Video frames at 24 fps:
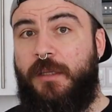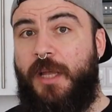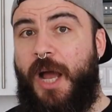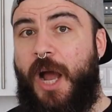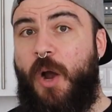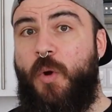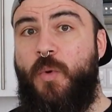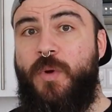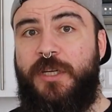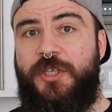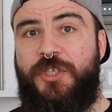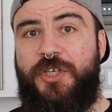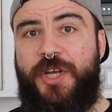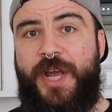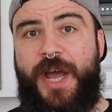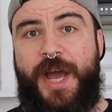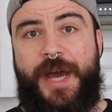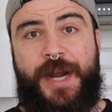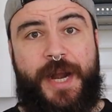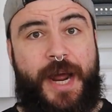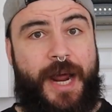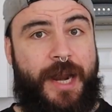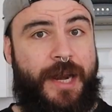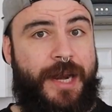I will
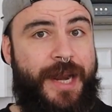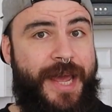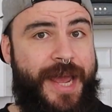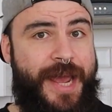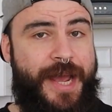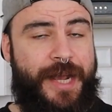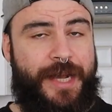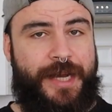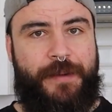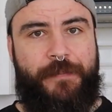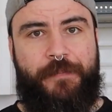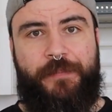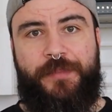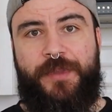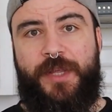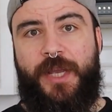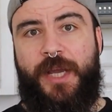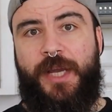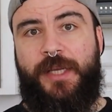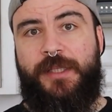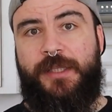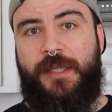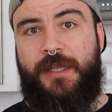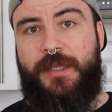share a link
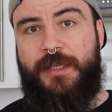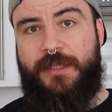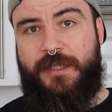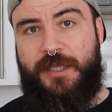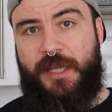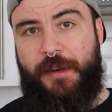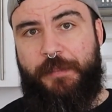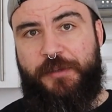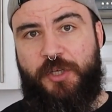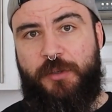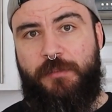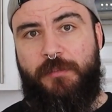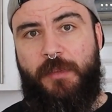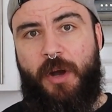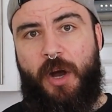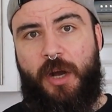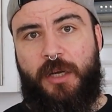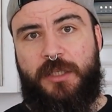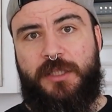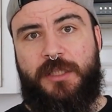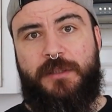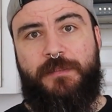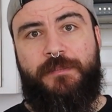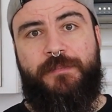in the description
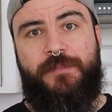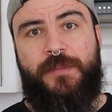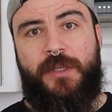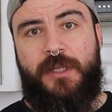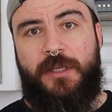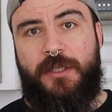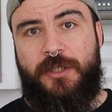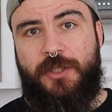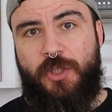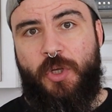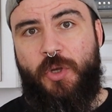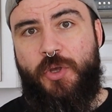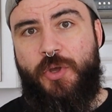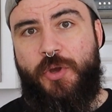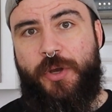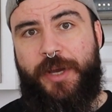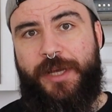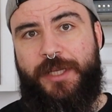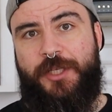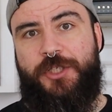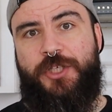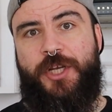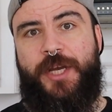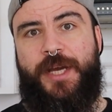box so you
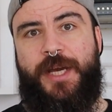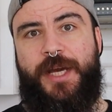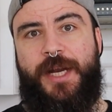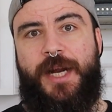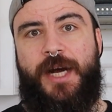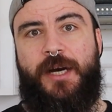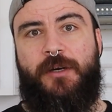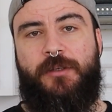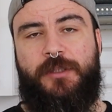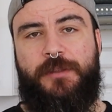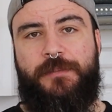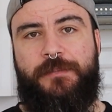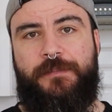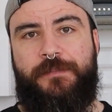can check it out.